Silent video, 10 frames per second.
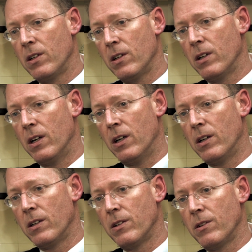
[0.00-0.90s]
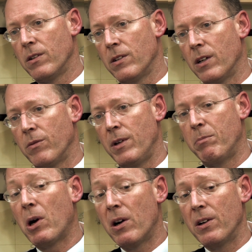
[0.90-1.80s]
that we
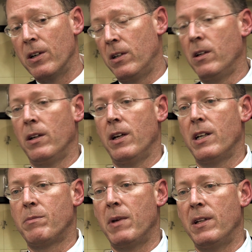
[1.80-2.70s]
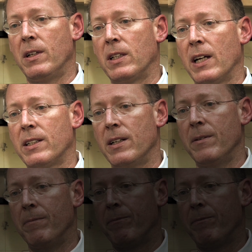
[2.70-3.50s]
partner has been neglected.